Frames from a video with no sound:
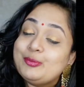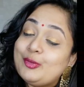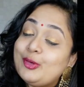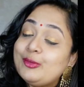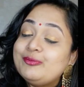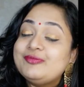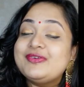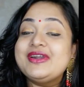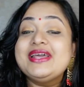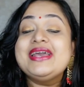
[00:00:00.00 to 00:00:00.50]

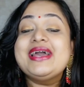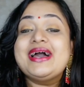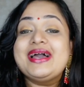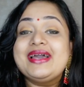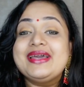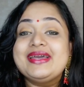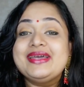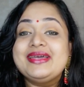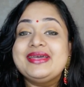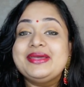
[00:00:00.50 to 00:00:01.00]
hopefully
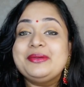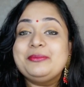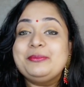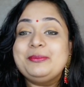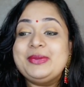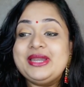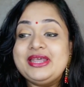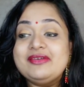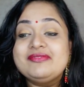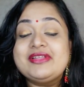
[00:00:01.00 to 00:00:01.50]
I
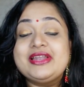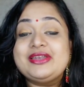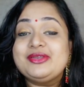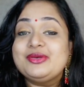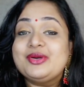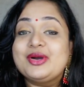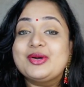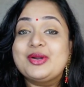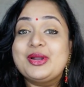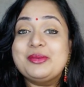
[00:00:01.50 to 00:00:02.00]
believe that
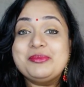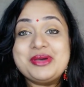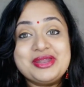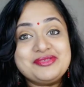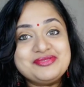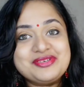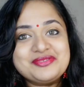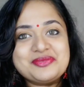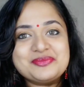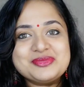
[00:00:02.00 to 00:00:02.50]
you are going to
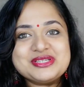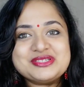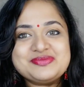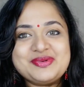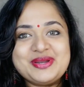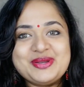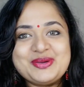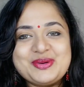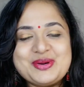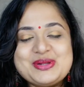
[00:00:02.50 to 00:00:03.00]
benefit from this
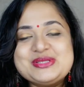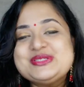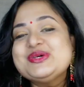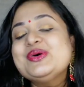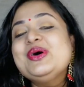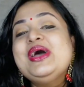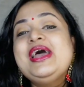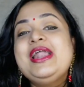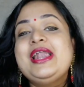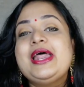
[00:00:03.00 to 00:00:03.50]
video
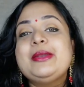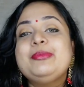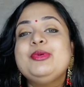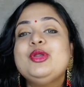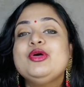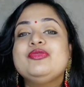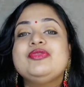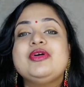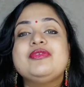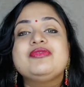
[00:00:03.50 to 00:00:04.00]
also. Let
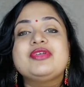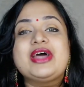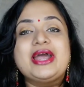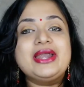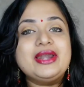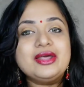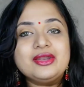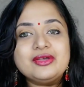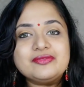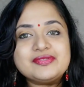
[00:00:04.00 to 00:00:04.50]
me know if you've
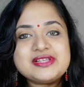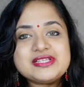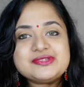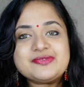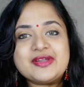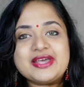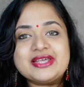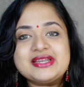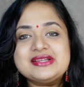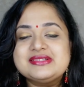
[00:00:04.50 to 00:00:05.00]
tried any of
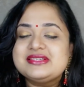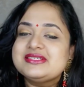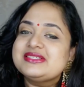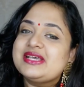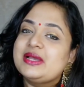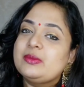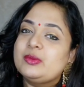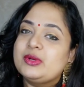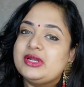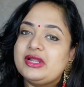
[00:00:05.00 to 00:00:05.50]
these fragrances.
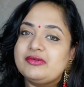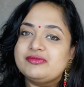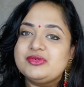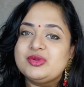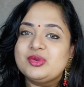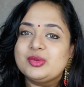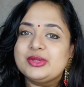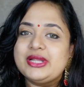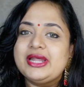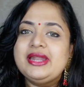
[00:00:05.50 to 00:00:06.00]
I would love
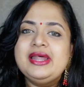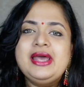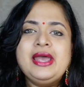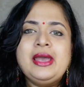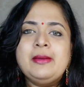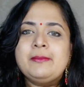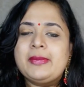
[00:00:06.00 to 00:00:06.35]
to know that.